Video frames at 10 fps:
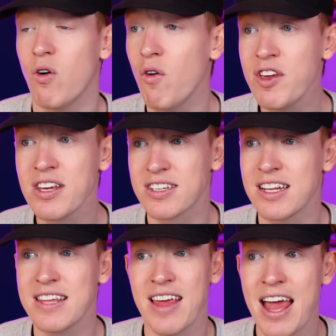
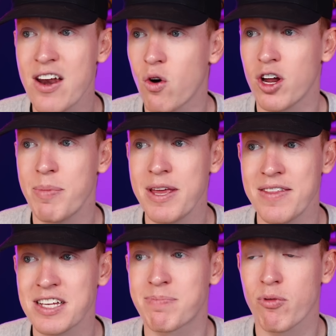Obviously, they're not going to be
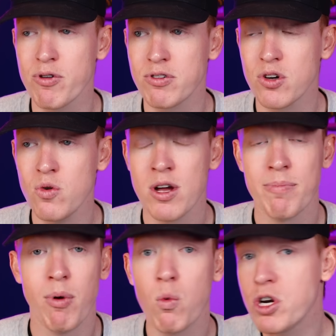this brutal,
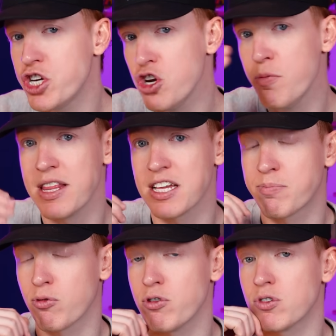but would you be this
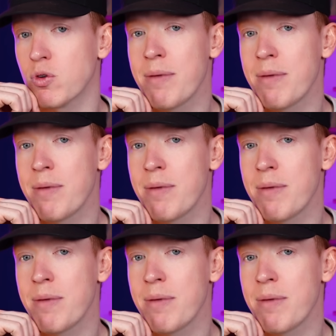brutal?